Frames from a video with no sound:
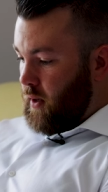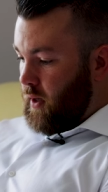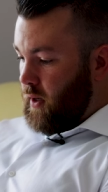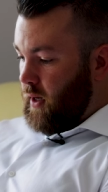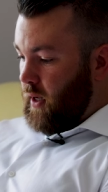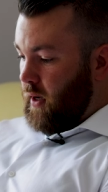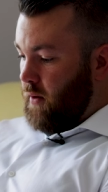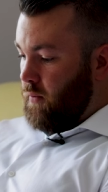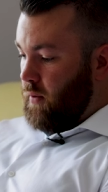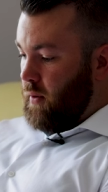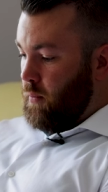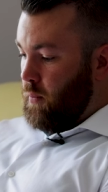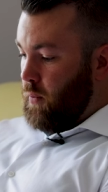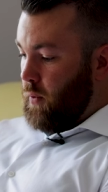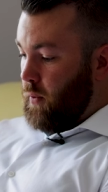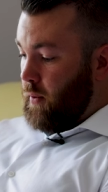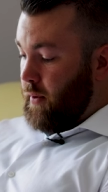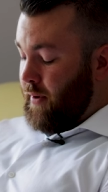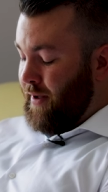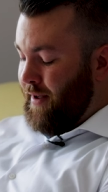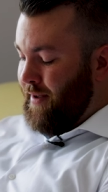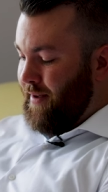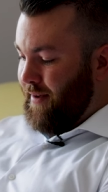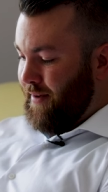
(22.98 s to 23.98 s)
A day we,
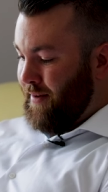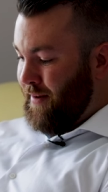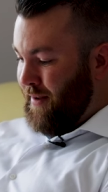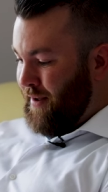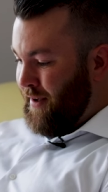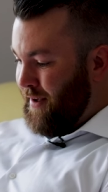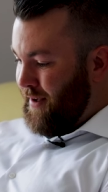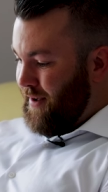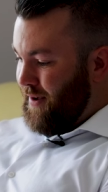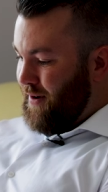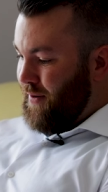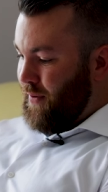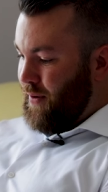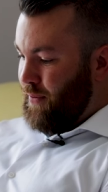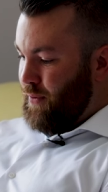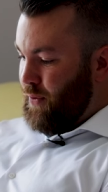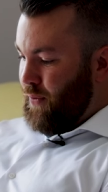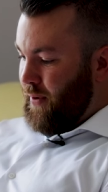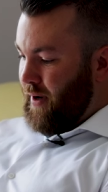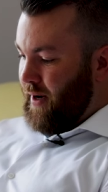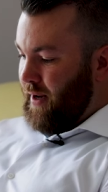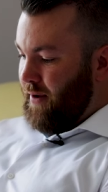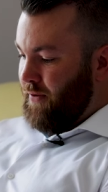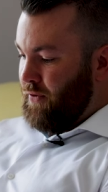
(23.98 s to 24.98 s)
we've
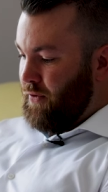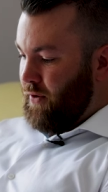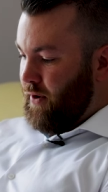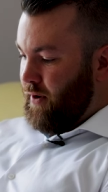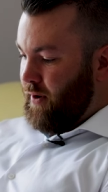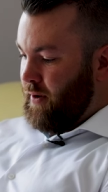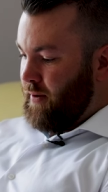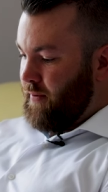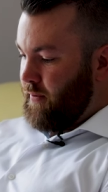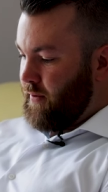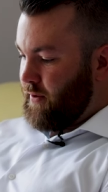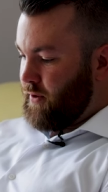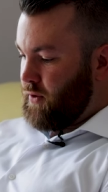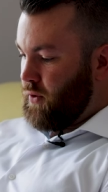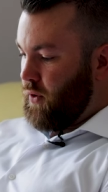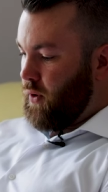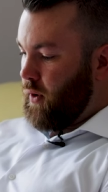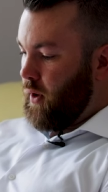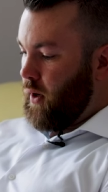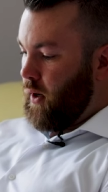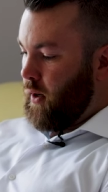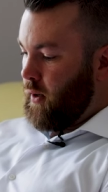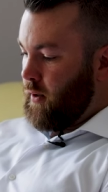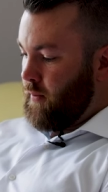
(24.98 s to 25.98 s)
been waiting for for so
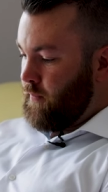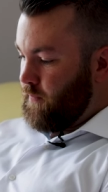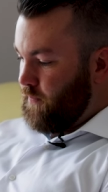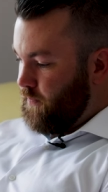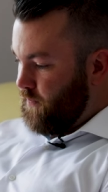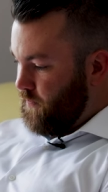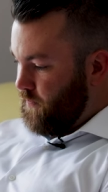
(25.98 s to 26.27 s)
long.